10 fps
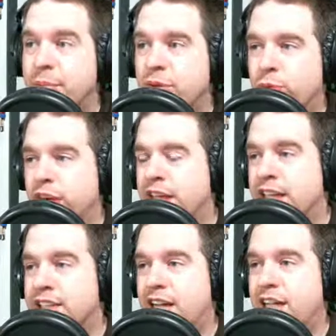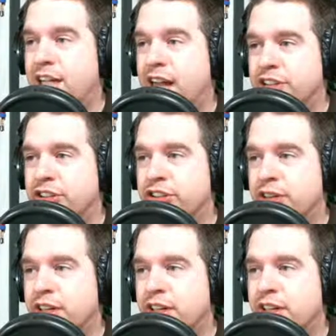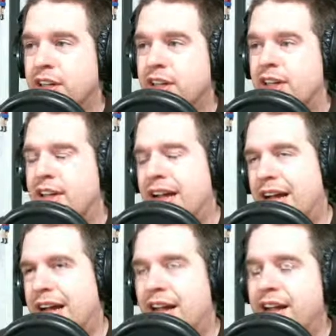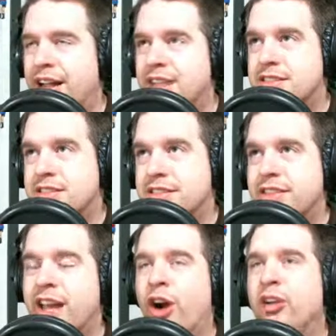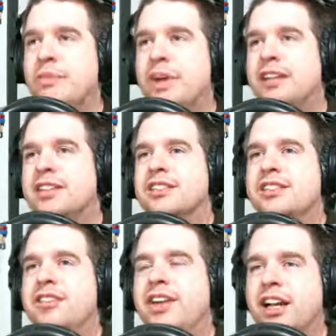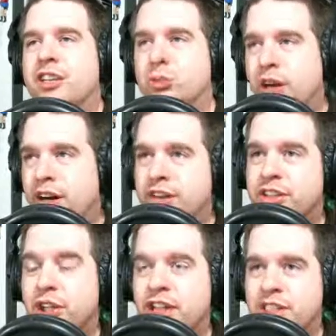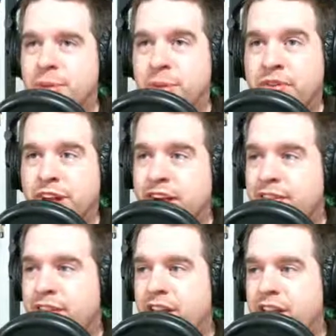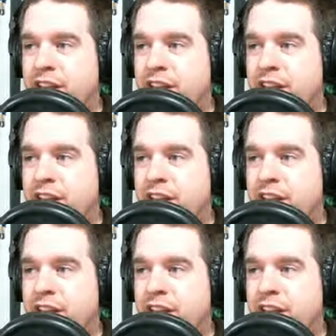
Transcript: When did they decide to actually do it? That only makes sense in the fact where is a preventative thing.